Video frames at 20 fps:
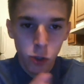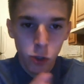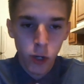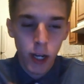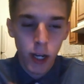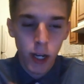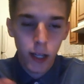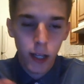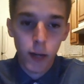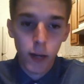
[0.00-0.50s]

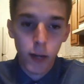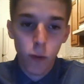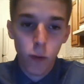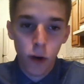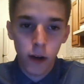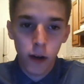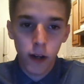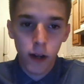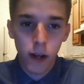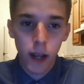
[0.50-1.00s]
Treat it like
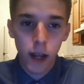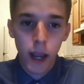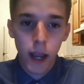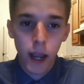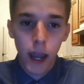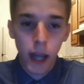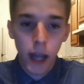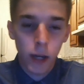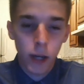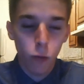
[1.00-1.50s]
one,
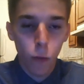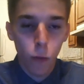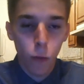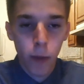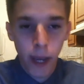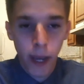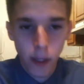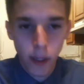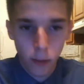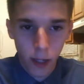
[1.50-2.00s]
and it will
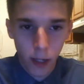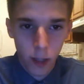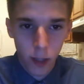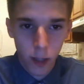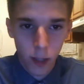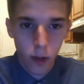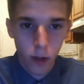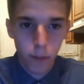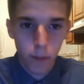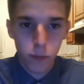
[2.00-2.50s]
pay you
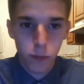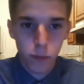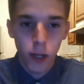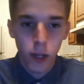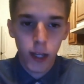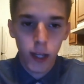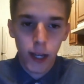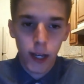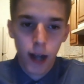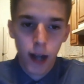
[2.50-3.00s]
like one.
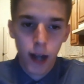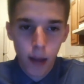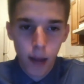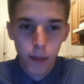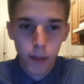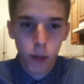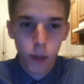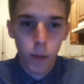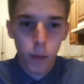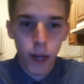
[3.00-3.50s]
Treat it like a
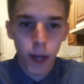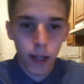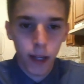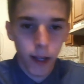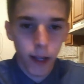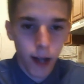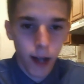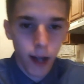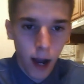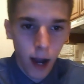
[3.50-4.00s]
hobby, it'll pay you
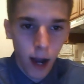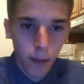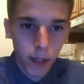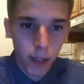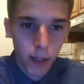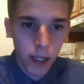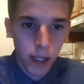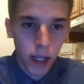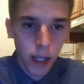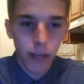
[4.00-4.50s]
like a
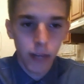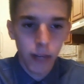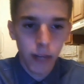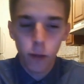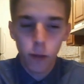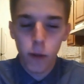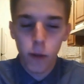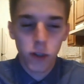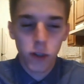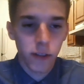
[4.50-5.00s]
hobby, even
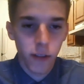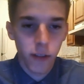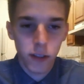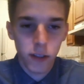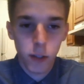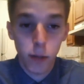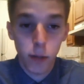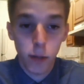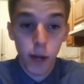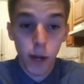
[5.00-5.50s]
though most of us
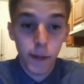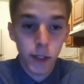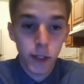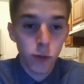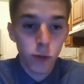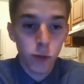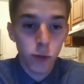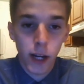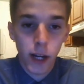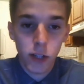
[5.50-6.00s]
could probably
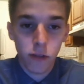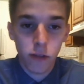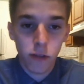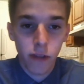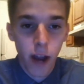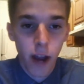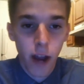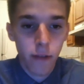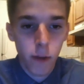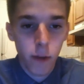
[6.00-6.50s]
use an extra
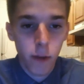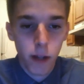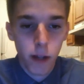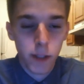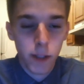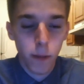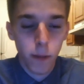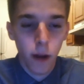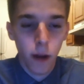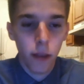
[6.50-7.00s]
$500
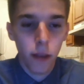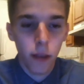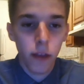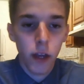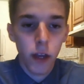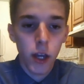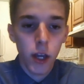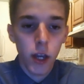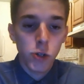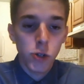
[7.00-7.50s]
a month.
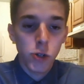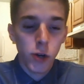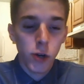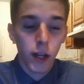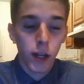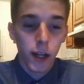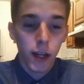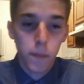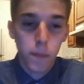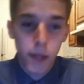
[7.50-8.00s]
Treat
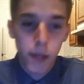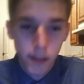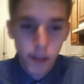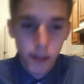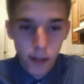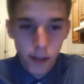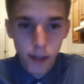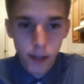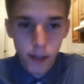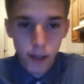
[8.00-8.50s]
it like a
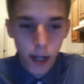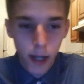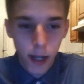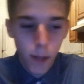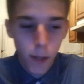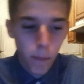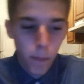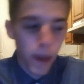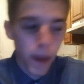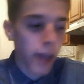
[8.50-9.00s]
business, and it
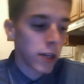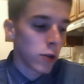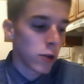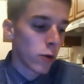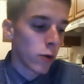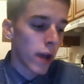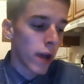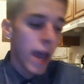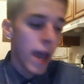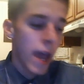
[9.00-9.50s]
can pay
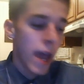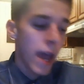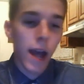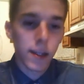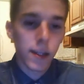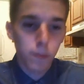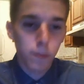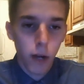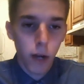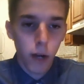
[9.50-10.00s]
you
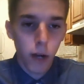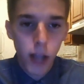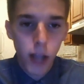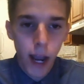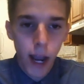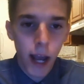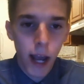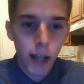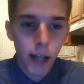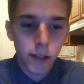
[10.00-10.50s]
as much
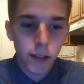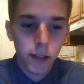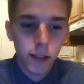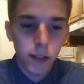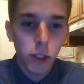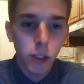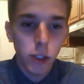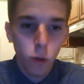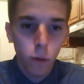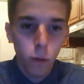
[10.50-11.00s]
as
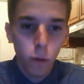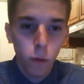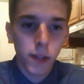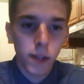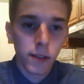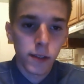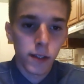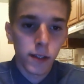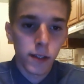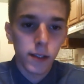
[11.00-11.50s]
your
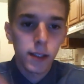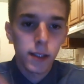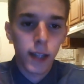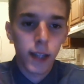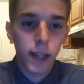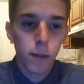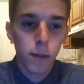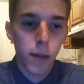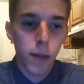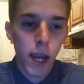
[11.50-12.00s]
business
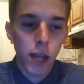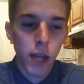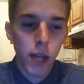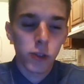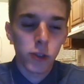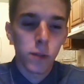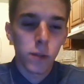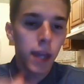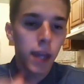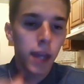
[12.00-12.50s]
can pay you.
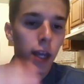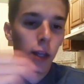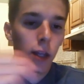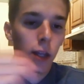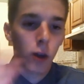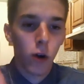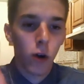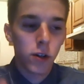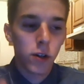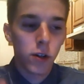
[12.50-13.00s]
So make a
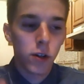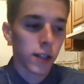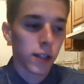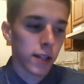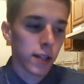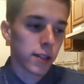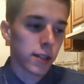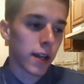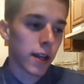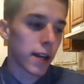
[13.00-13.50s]
large
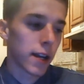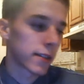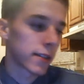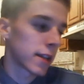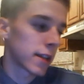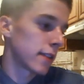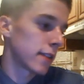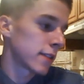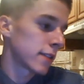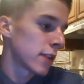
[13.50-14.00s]
list, like I
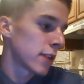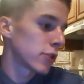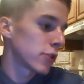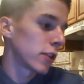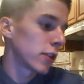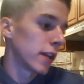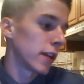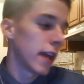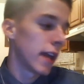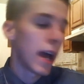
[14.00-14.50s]
said,
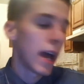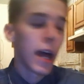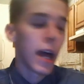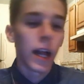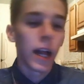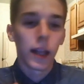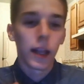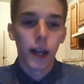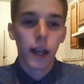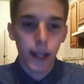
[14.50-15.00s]
essentially
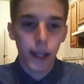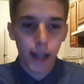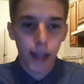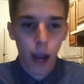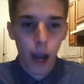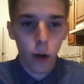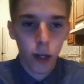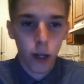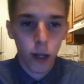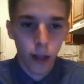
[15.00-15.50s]
like a
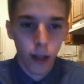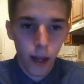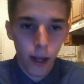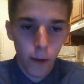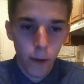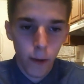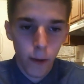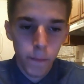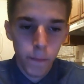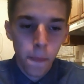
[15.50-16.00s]

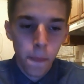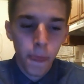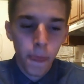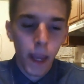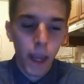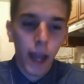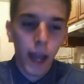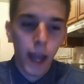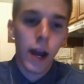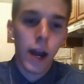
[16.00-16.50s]
calculator.
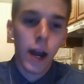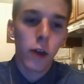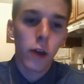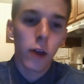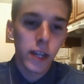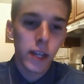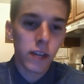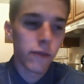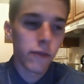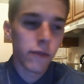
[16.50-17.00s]
And now
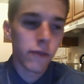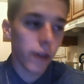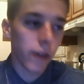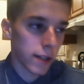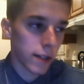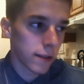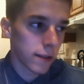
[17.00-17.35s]
the invite.